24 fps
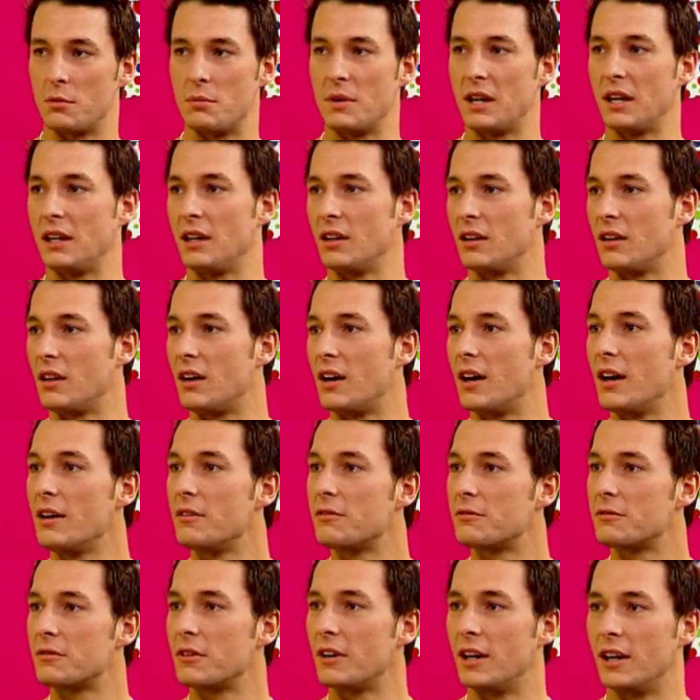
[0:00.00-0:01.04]
the media
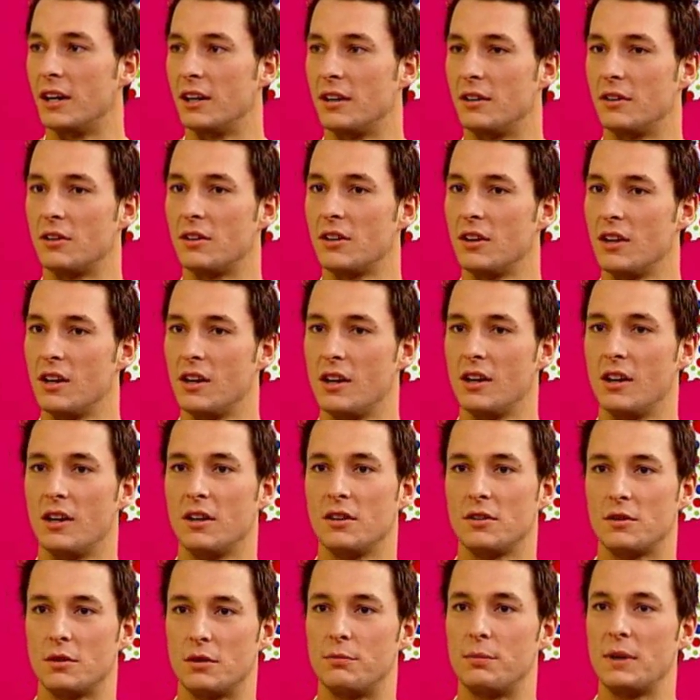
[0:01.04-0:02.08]
life, and
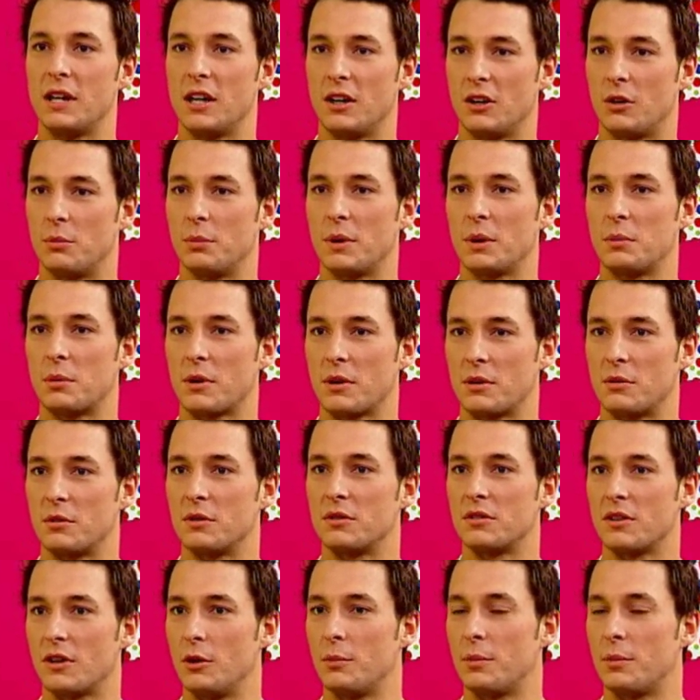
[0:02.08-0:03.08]
sort of being on Big Brother has